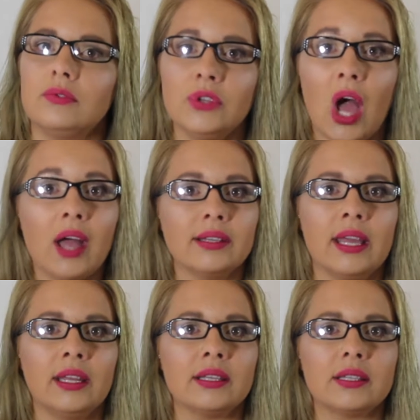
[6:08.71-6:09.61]
not
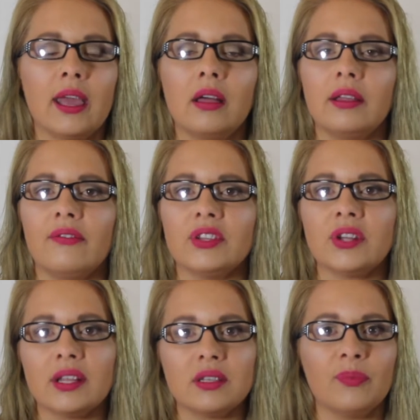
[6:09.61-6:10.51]
getting a scale if it's
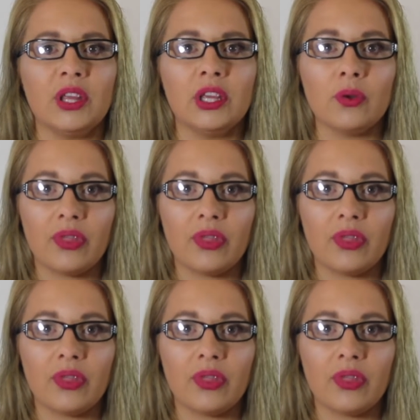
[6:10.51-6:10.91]
not something